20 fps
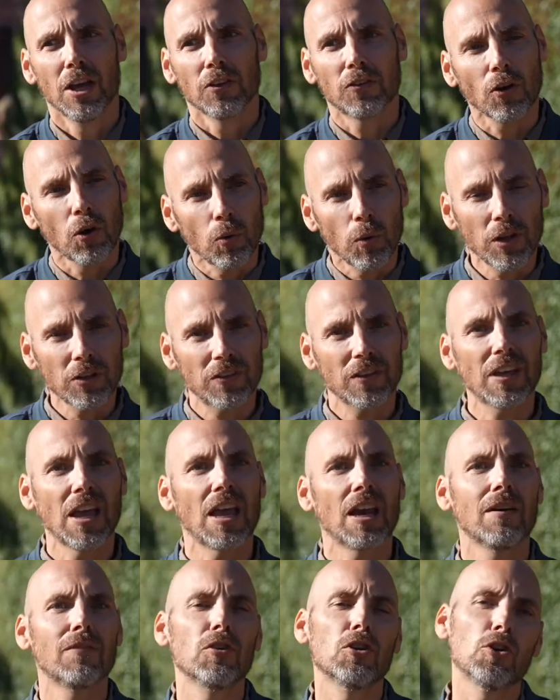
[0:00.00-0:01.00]
So, once
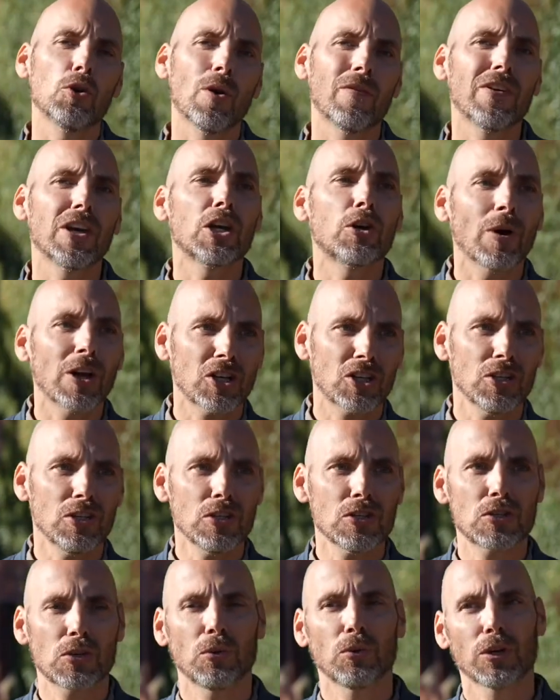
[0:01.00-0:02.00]
again, if you do have any
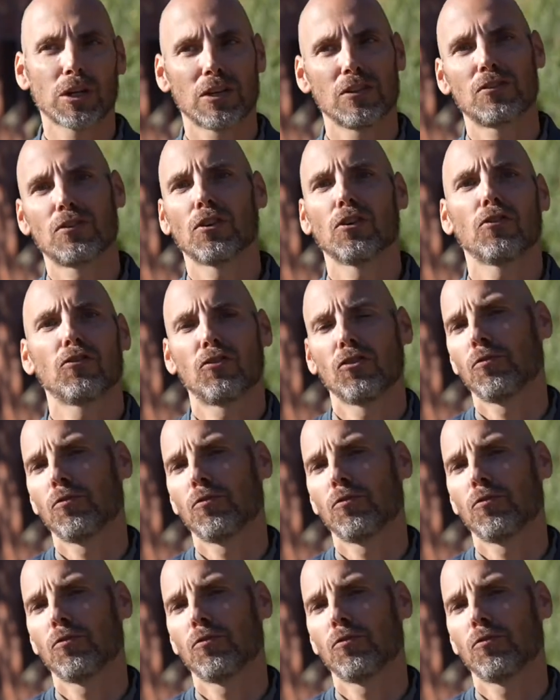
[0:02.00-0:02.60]
questions or concerns,